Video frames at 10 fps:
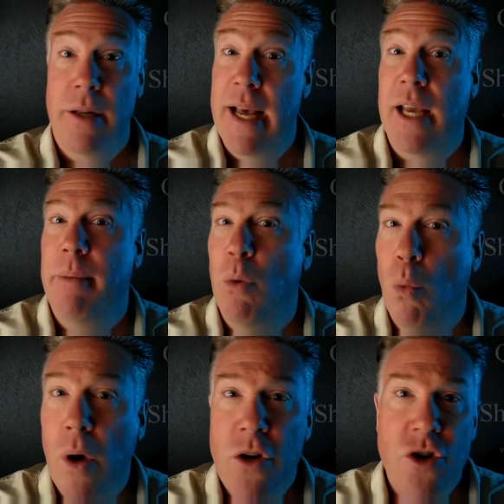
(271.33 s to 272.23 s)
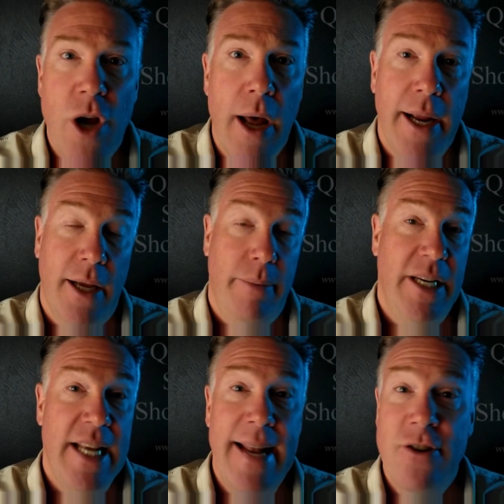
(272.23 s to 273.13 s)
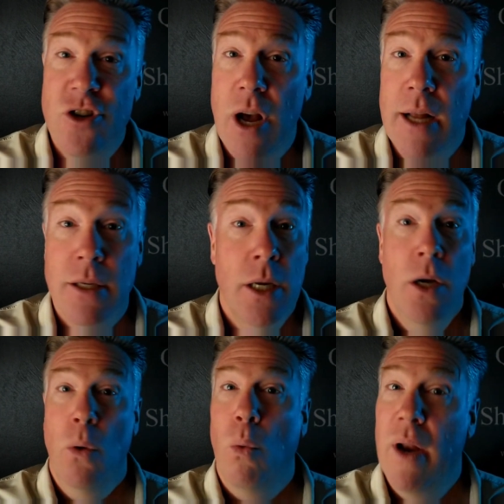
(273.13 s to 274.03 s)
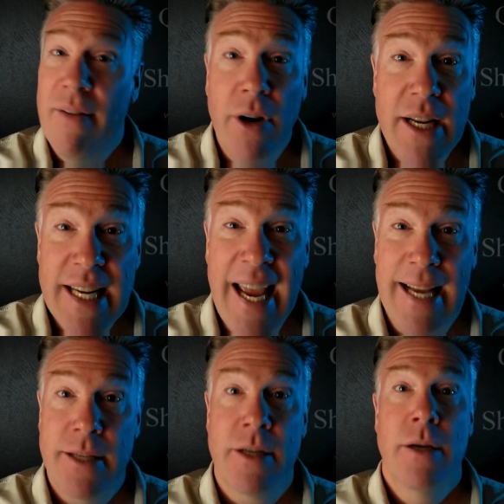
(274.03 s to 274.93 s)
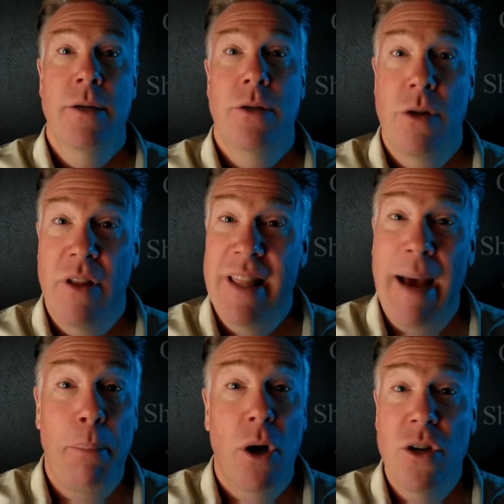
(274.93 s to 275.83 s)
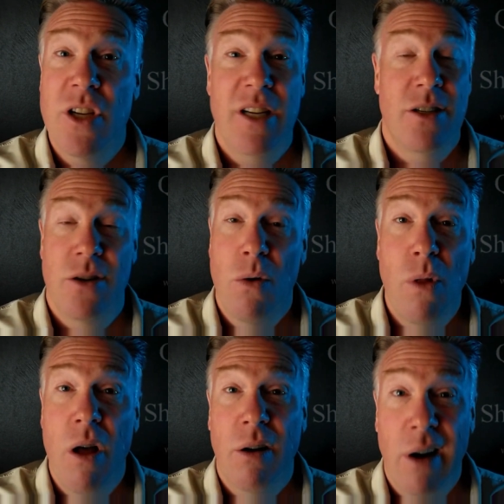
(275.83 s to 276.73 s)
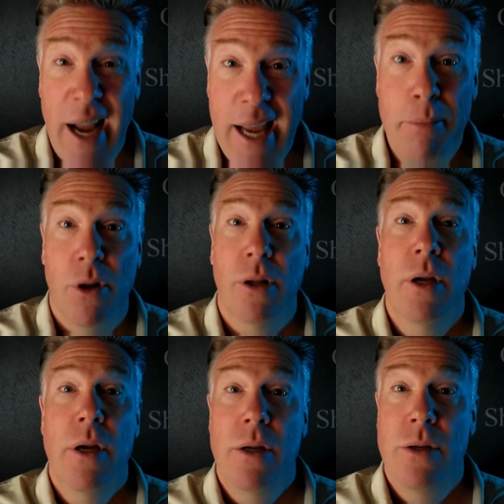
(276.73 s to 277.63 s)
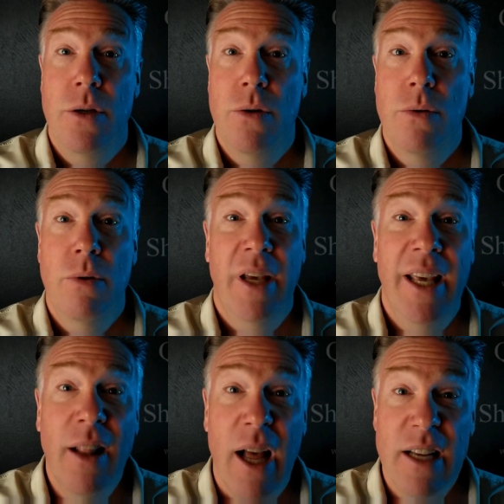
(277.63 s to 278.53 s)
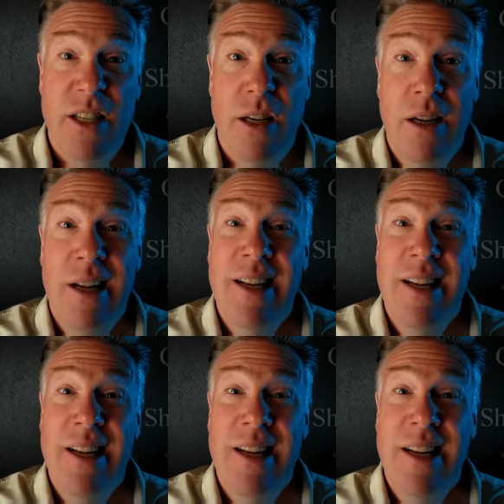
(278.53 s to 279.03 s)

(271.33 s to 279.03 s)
And that could be one shot, it could be 10 shots, whatever it takes, so that that person is no longer able to kill us.